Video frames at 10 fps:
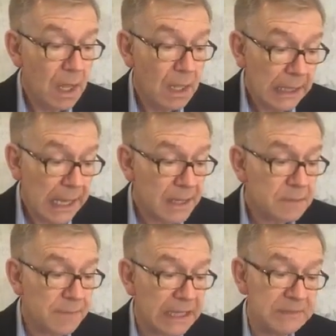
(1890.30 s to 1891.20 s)

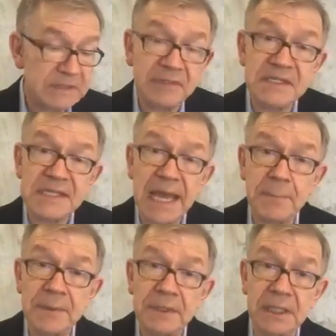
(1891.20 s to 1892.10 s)
And maybe that this
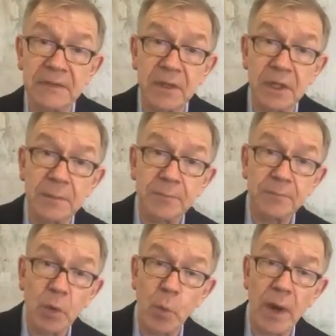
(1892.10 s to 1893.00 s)
happened in the
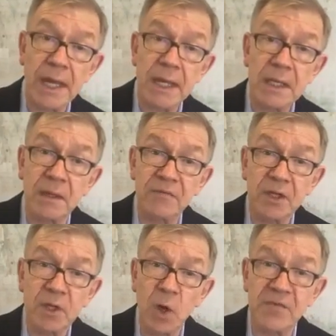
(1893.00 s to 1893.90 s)
wake of the
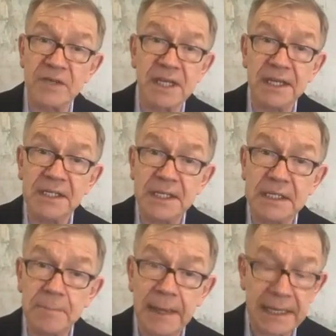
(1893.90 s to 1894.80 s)

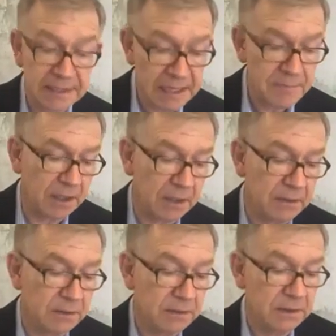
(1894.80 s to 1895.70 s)
COVID-19 pandemic,
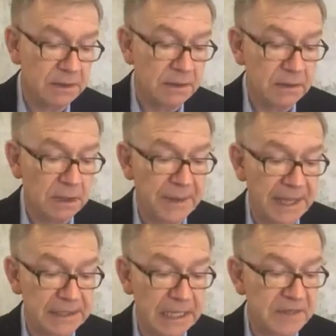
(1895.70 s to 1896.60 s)
a
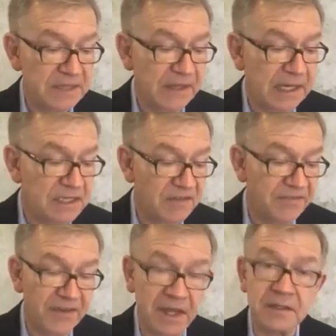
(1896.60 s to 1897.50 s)
pandemic that has
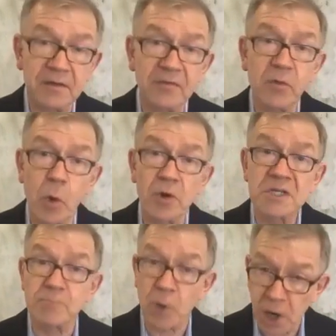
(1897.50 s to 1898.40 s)
affected, of course,
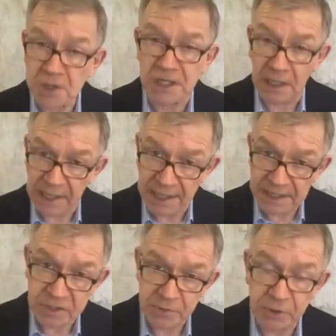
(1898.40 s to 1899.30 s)

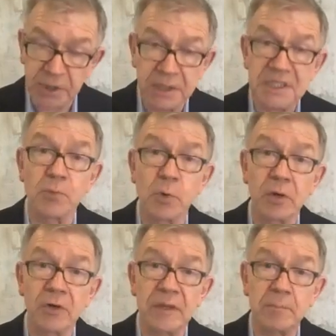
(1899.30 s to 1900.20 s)
marginalized communities
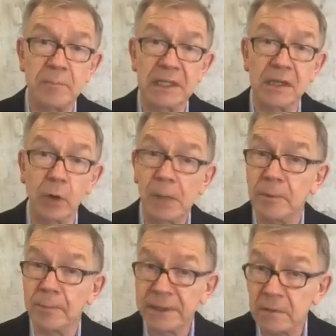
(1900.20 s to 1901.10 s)
more than middle or upper
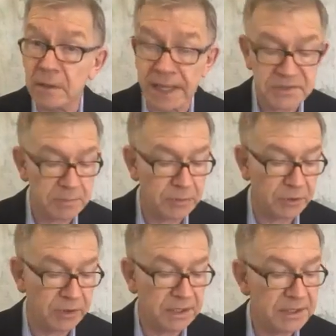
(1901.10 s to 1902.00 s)
middle class
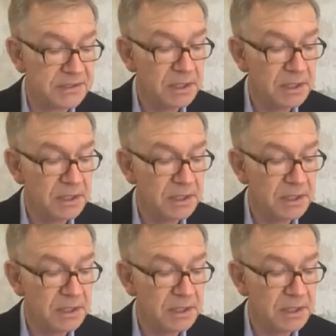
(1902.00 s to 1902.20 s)
communities,